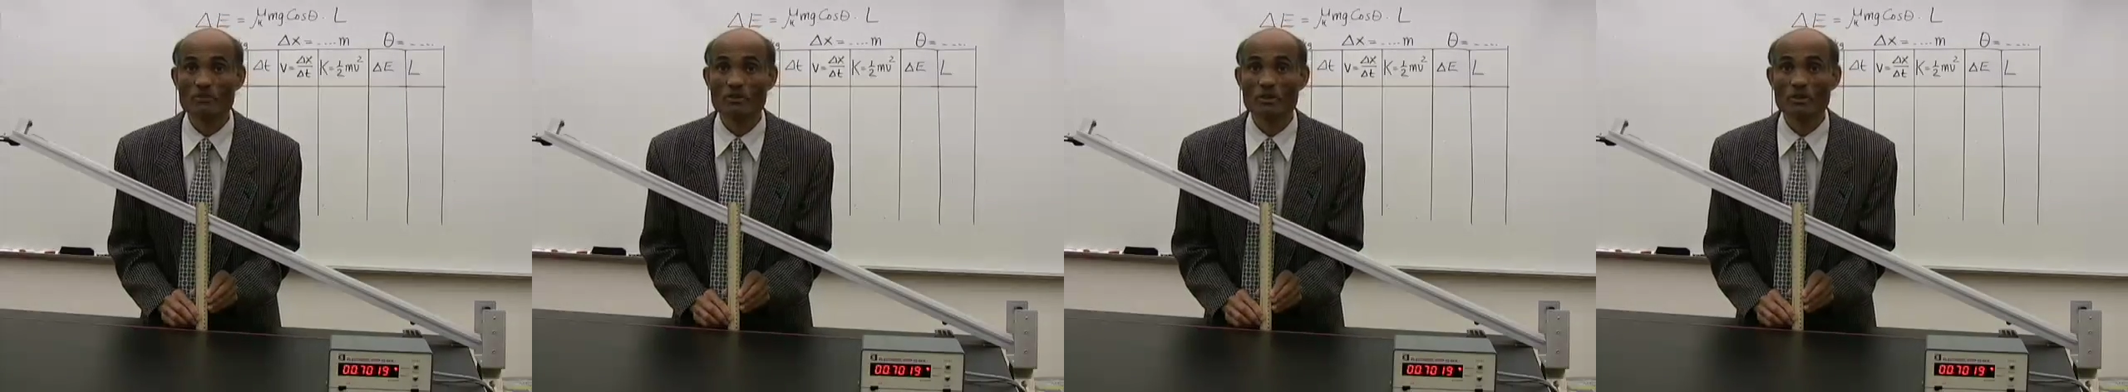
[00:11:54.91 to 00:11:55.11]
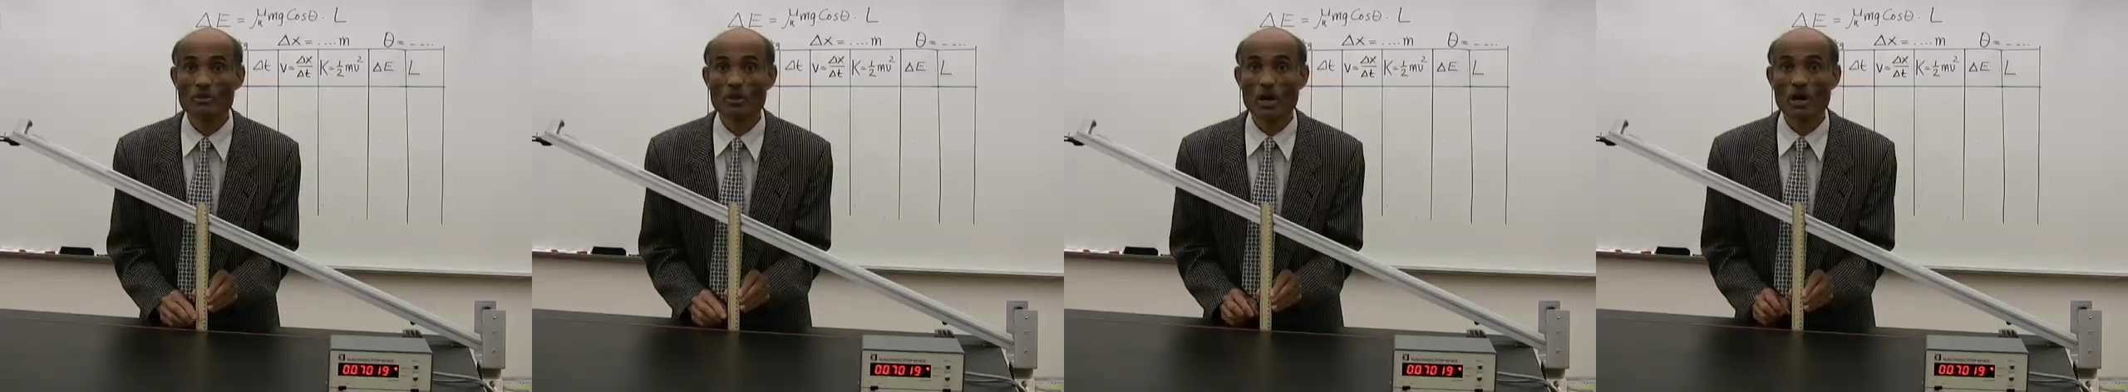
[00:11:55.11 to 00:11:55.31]

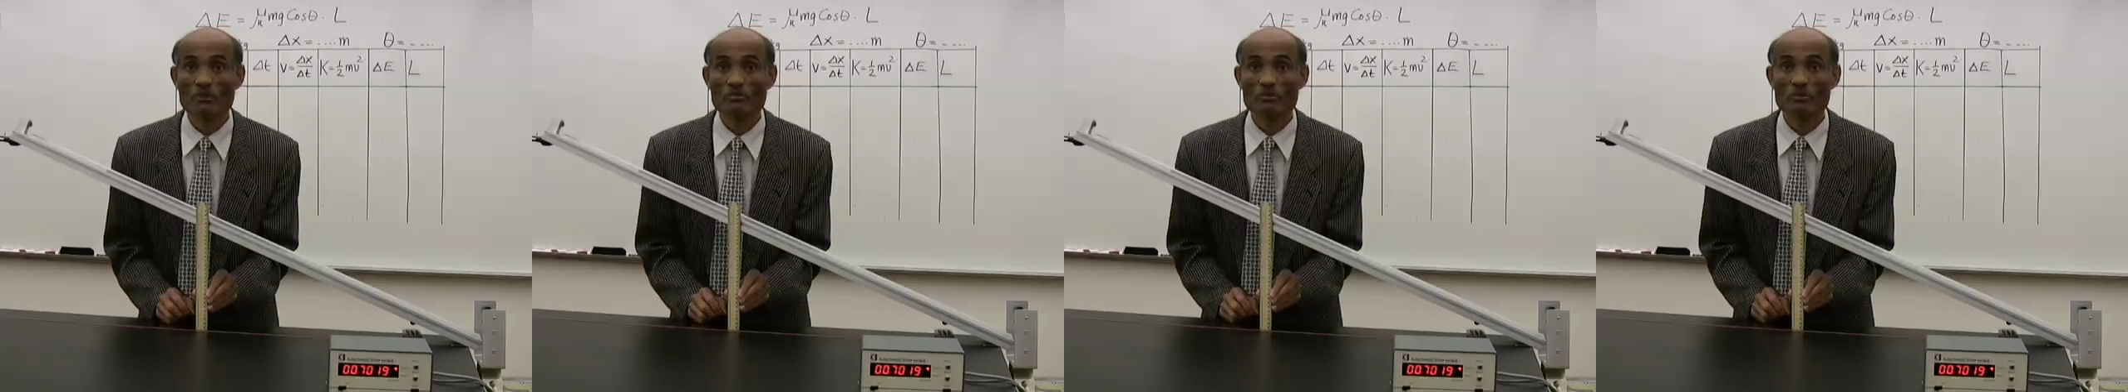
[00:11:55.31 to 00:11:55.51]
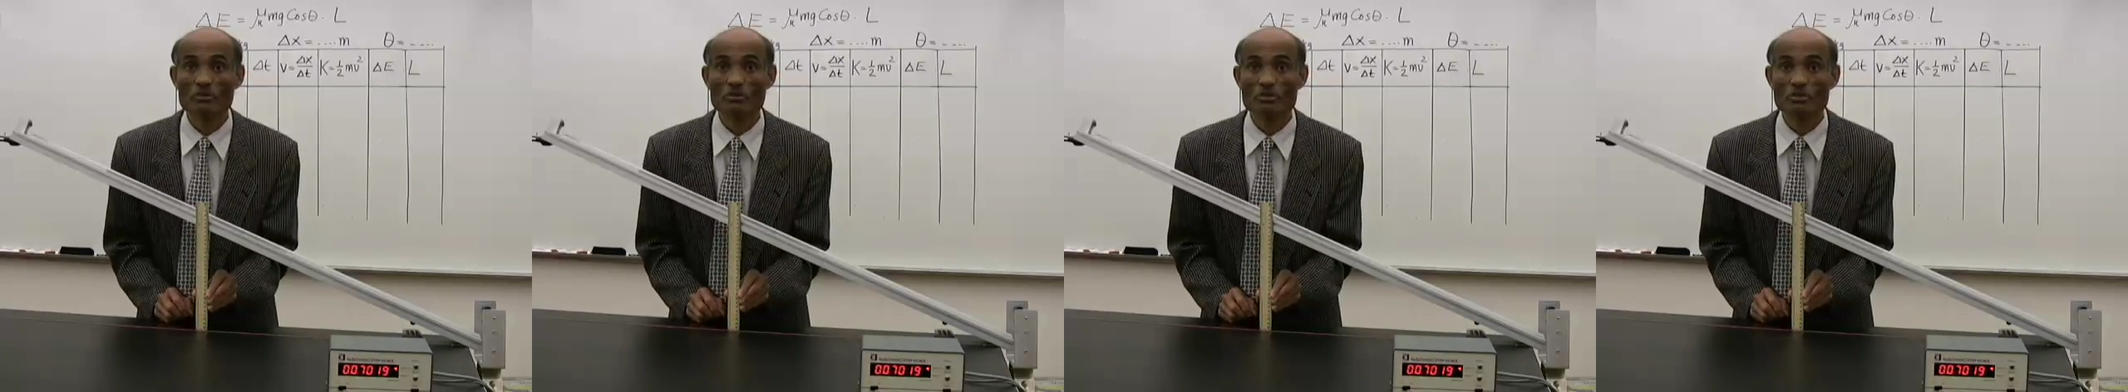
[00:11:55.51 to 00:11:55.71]
very
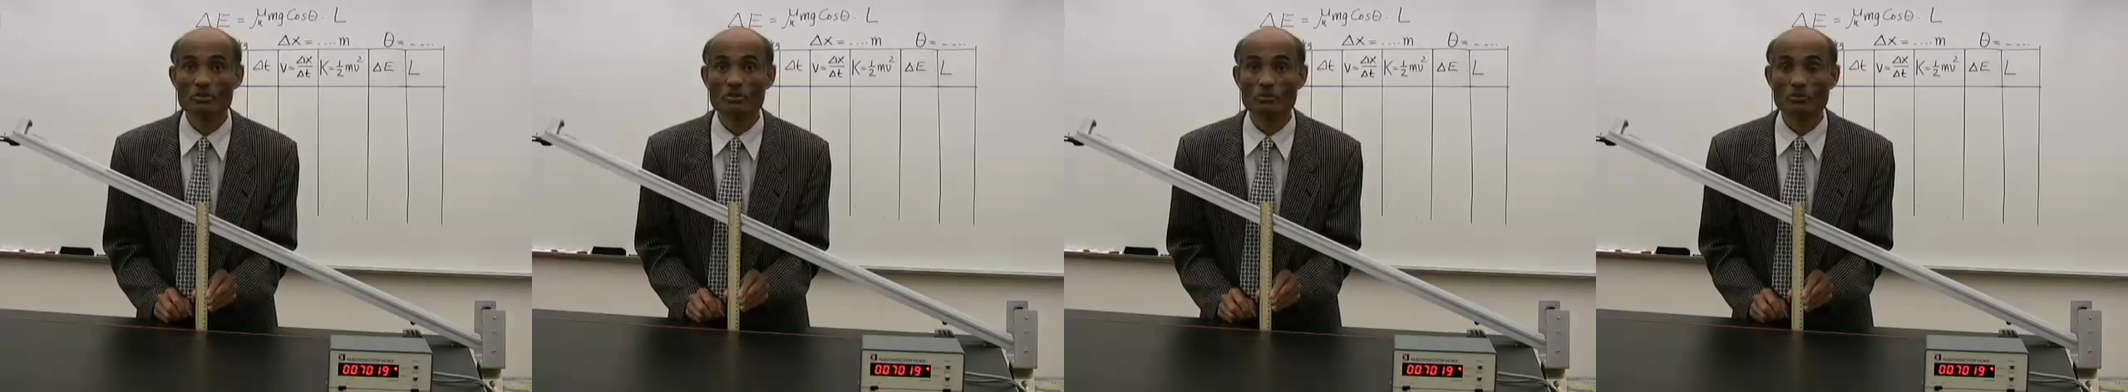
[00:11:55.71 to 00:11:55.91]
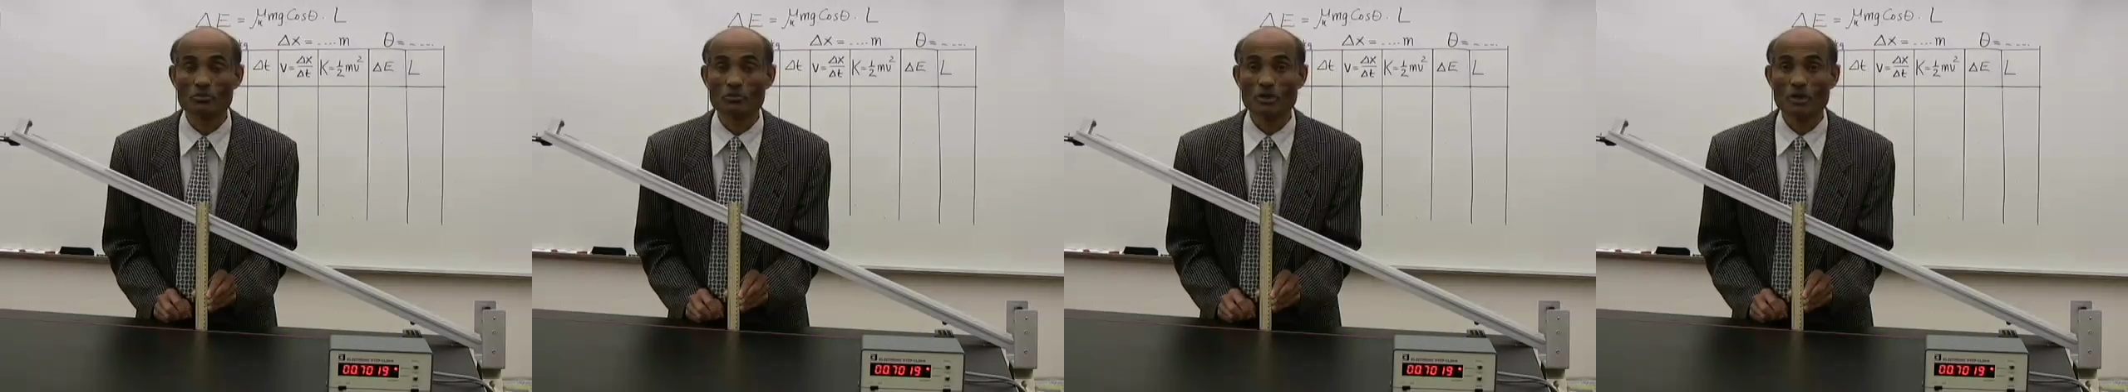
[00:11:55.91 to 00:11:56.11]
often
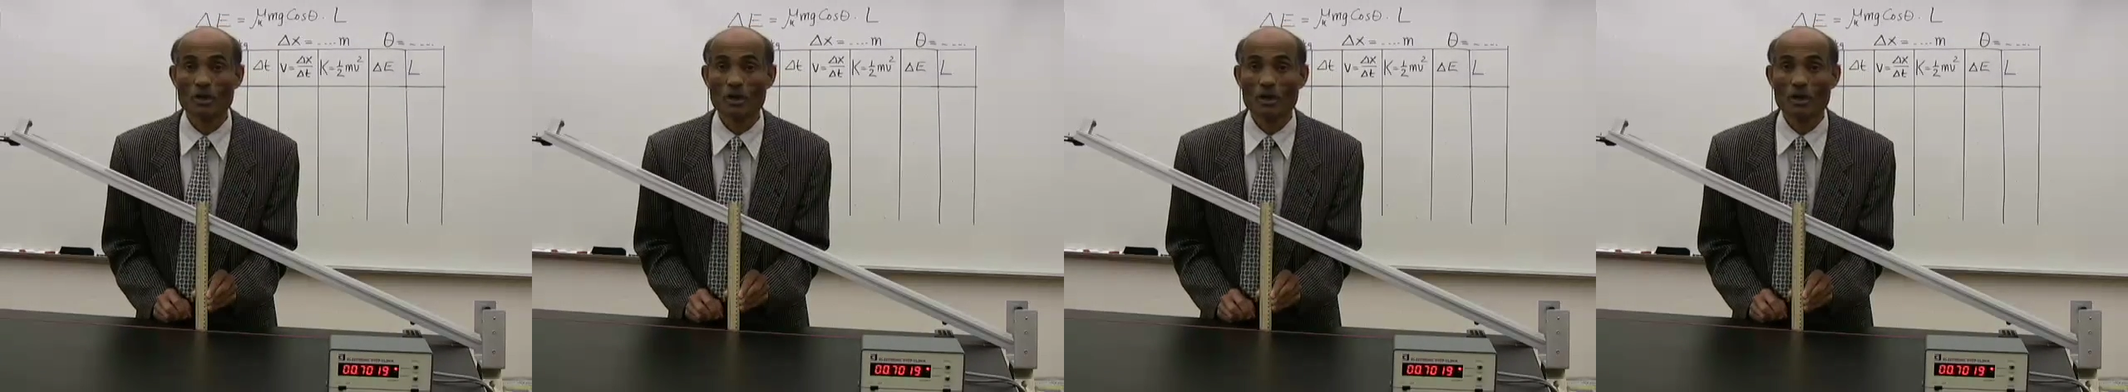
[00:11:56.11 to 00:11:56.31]
use.